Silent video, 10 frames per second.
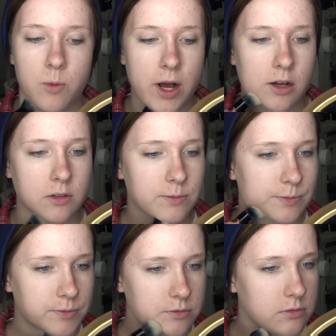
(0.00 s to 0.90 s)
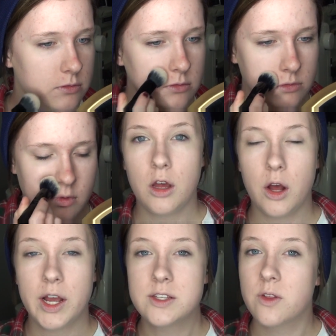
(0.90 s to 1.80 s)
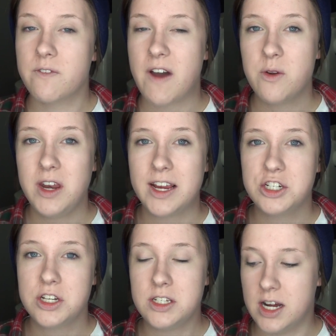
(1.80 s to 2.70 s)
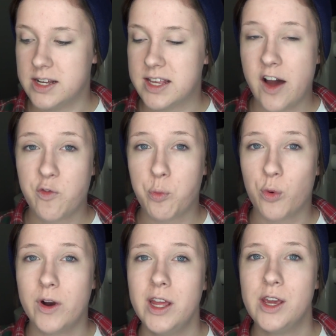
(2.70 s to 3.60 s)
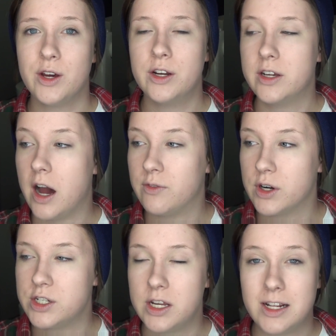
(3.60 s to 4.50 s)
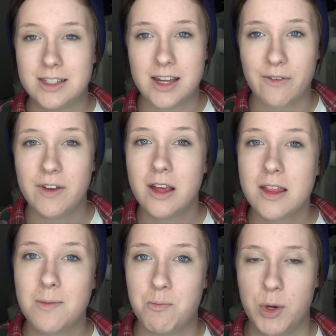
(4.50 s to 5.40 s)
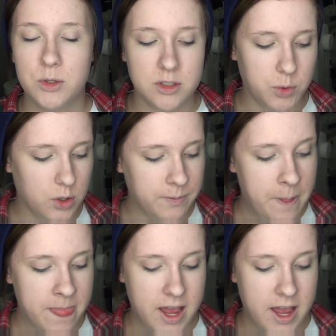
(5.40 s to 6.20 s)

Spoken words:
well. Okay, so the foundation does have pretty good coverage and it's definitely buildable.